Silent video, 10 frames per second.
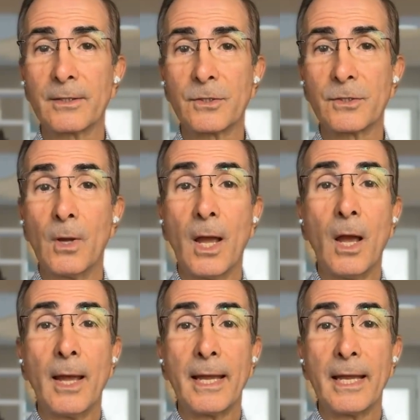So
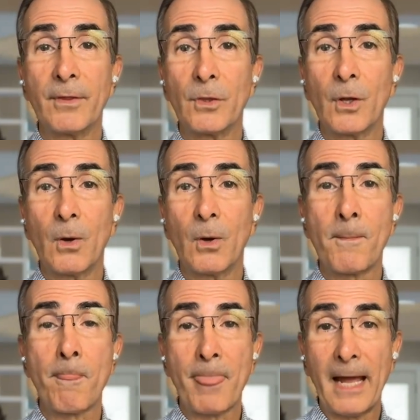even though
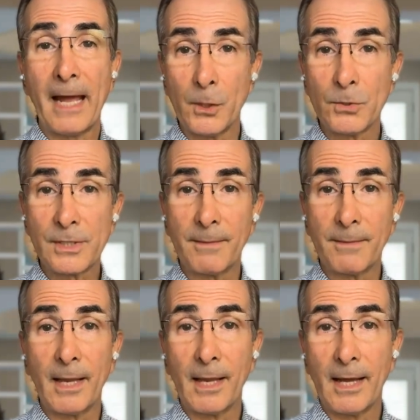I use them
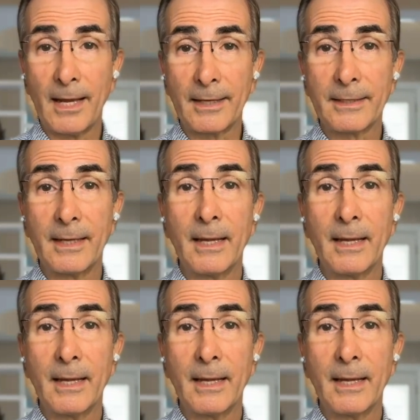a lot,